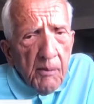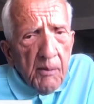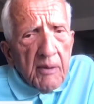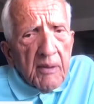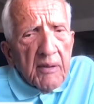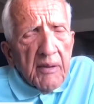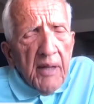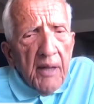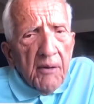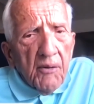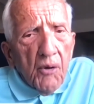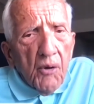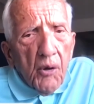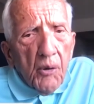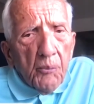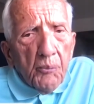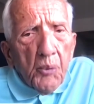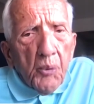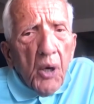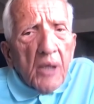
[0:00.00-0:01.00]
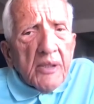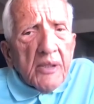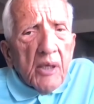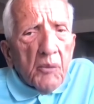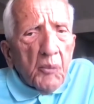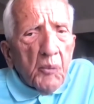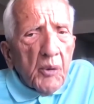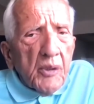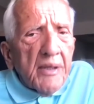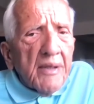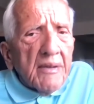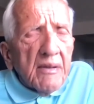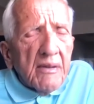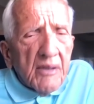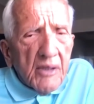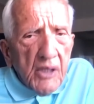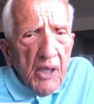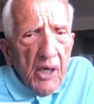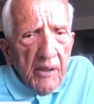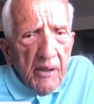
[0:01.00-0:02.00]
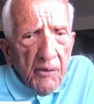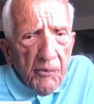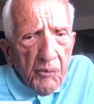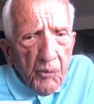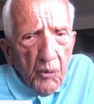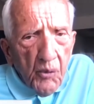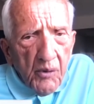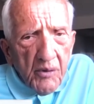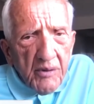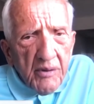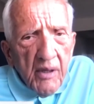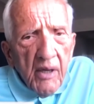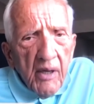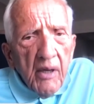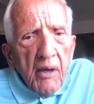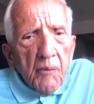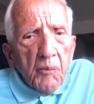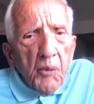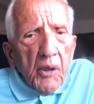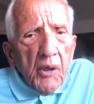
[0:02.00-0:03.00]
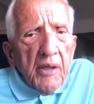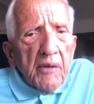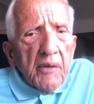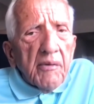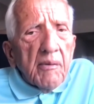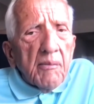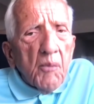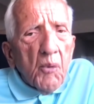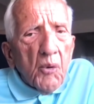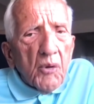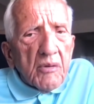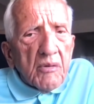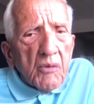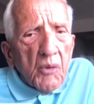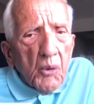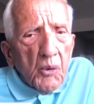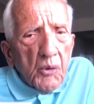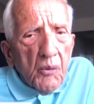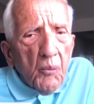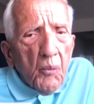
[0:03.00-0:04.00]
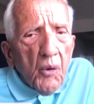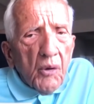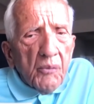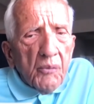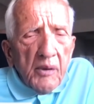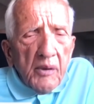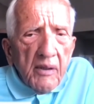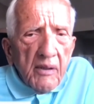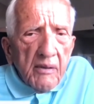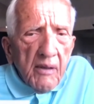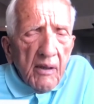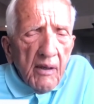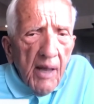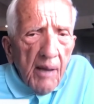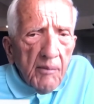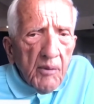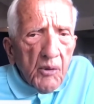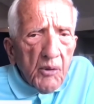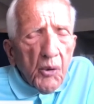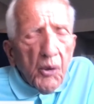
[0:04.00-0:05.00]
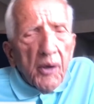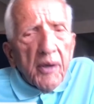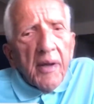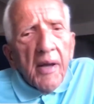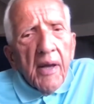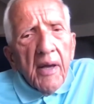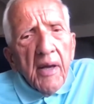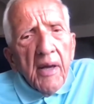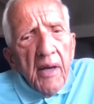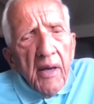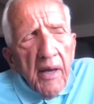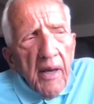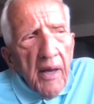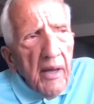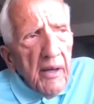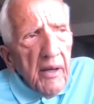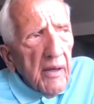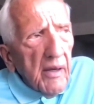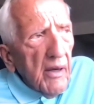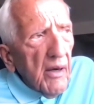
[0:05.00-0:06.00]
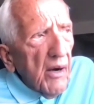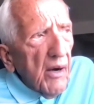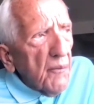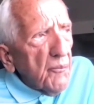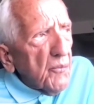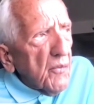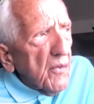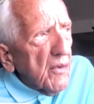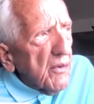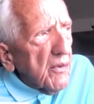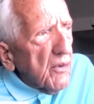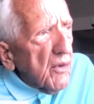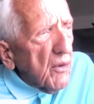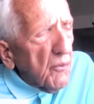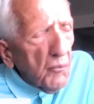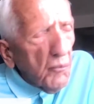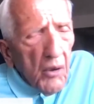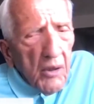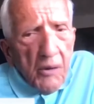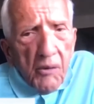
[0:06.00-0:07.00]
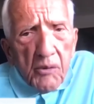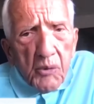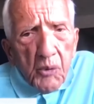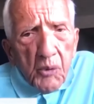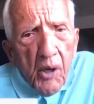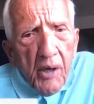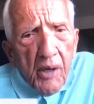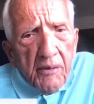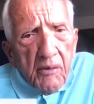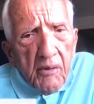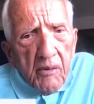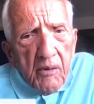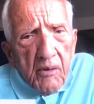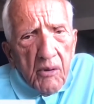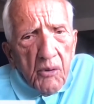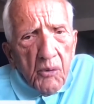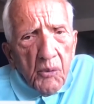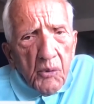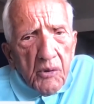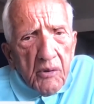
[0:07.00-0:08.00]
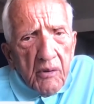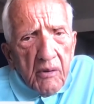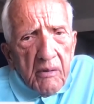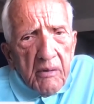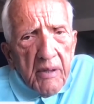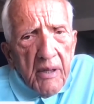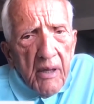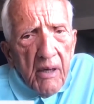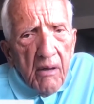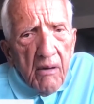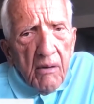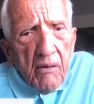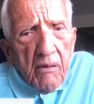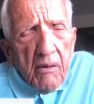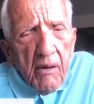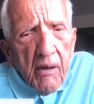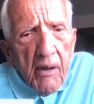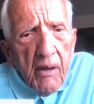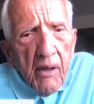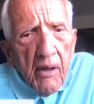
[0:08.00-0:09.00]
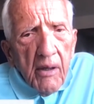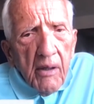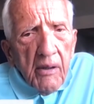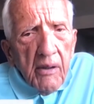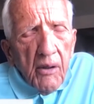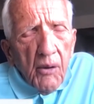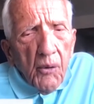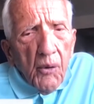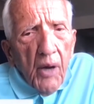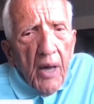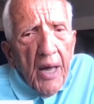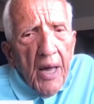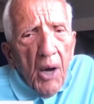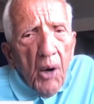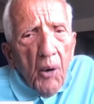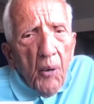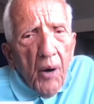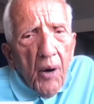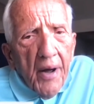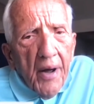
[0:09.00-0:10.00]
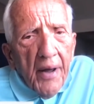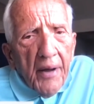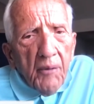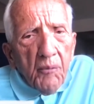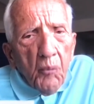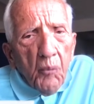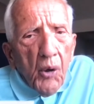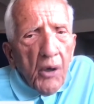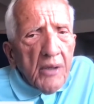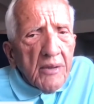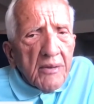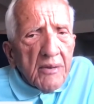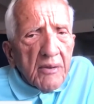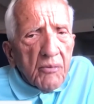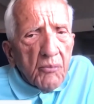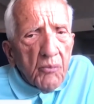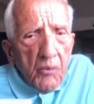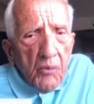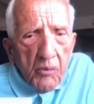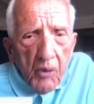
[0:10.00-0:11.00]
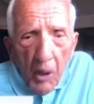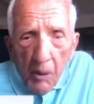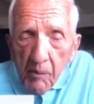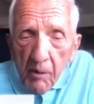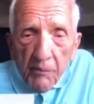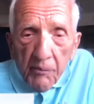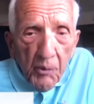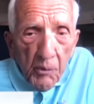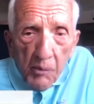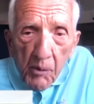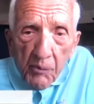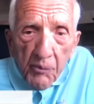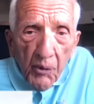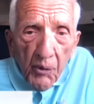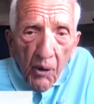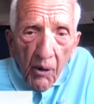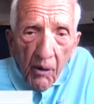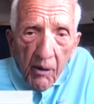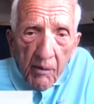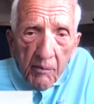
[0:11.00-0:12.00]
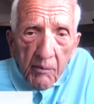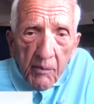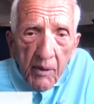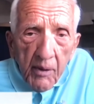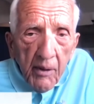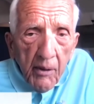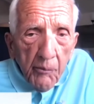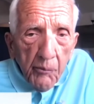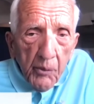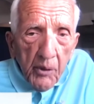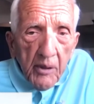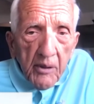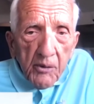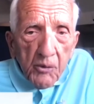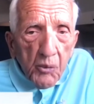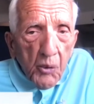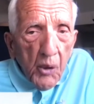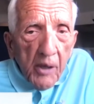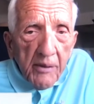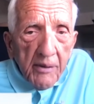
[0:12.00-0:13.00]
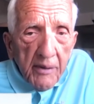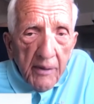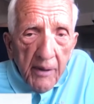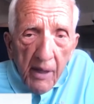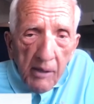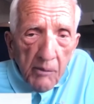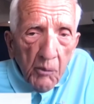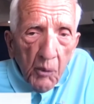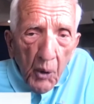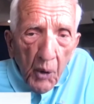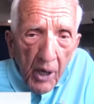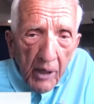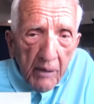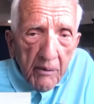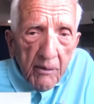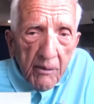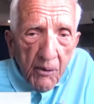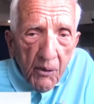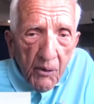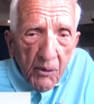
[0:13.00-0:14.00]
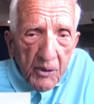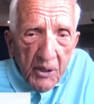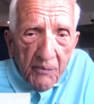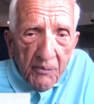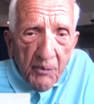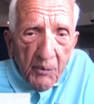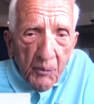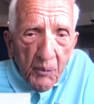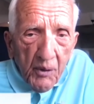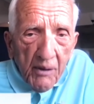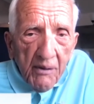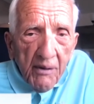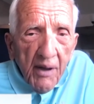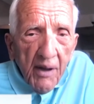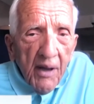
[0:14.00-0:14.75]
extent on a project we did in China, of course, but even more so on the work we did in the laboratory. And what I was trying to do was to tell, how I once come up from a farm, being trained in animal agriculture, if you will,